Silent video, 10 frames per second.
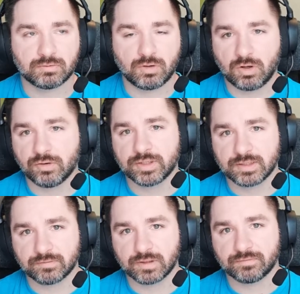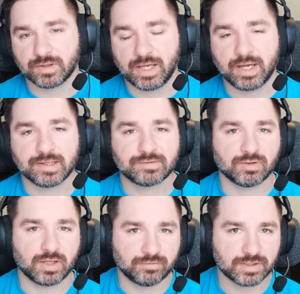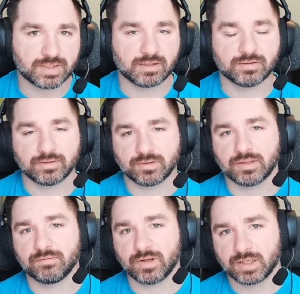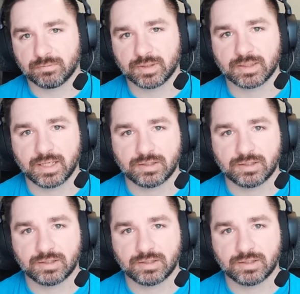all the different flags for every single different environment that